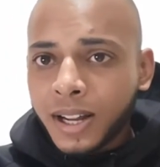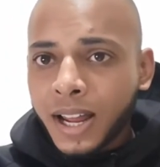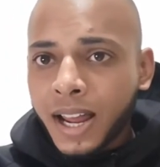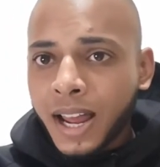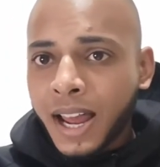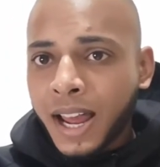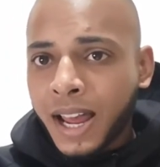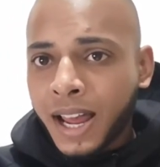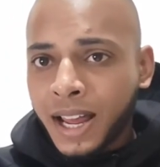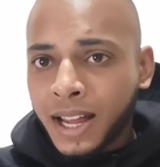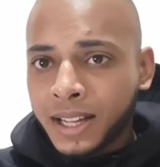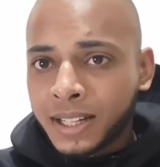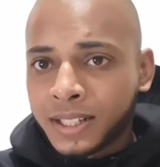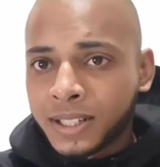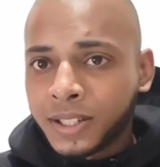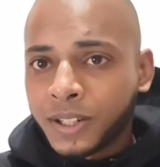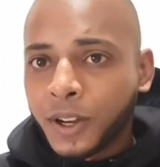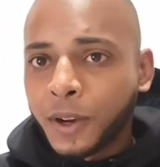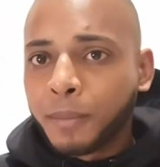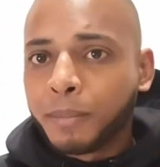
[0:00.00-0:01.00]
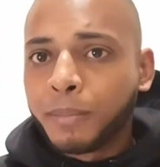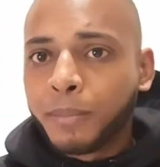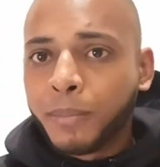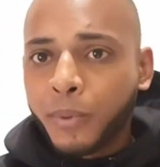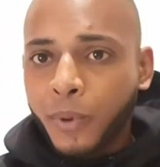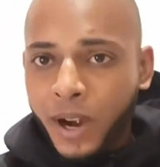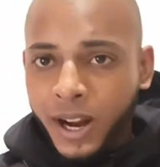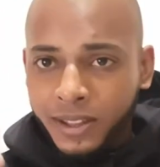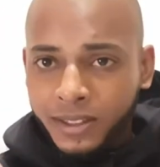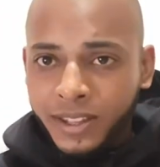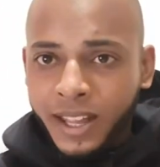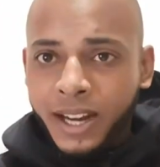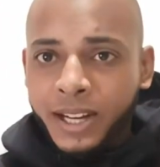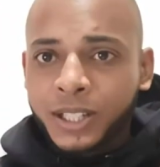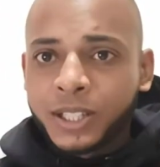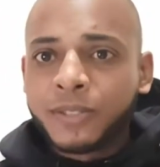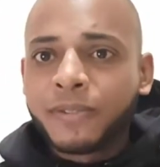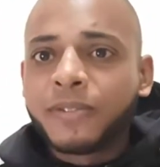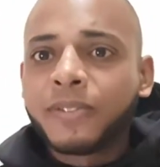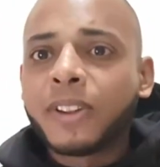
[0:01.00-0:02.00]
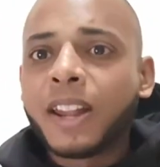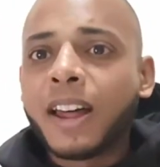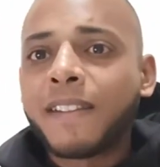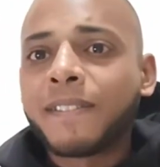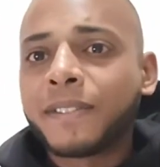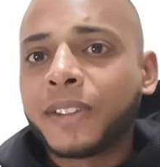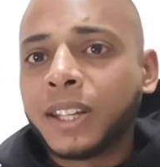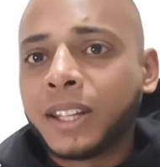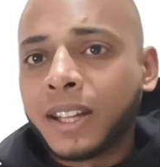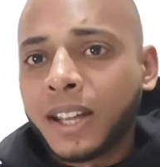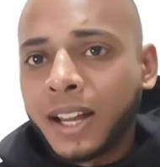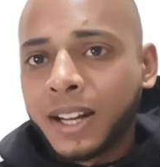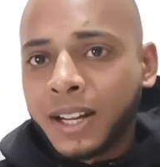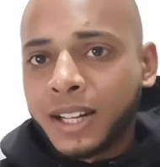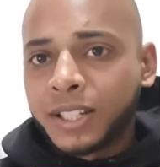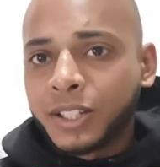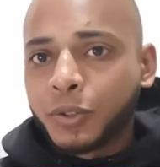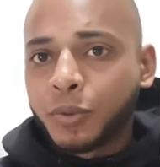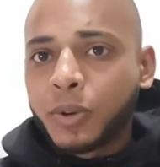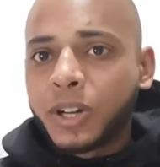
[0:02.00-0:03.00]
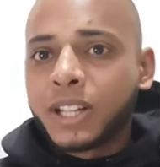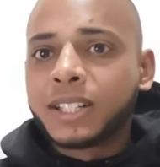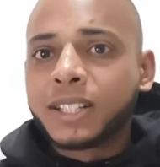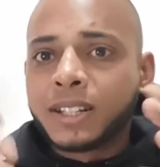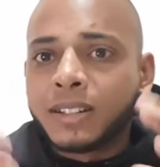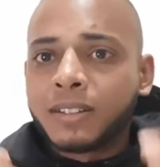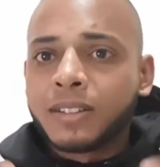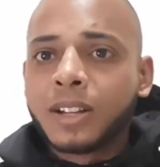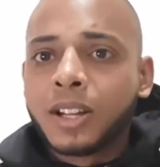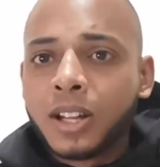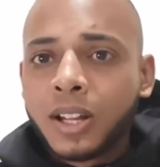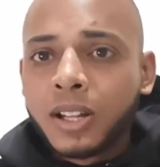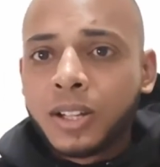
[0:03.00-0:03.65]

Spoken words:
as a bread that is fluffy and has risen.